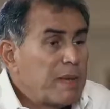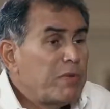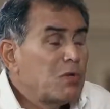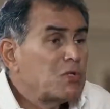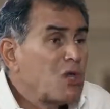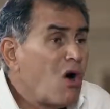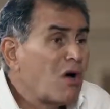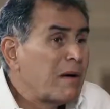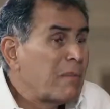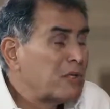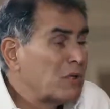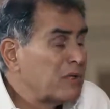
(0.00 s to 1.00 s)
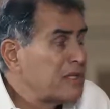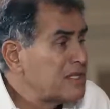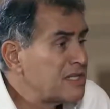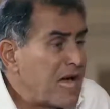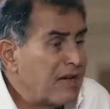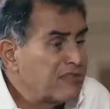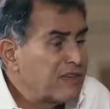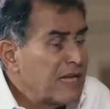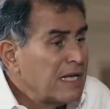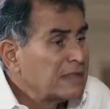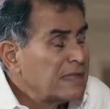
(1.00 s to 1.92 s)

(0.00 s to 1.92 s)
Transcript: People talk about all this stuff.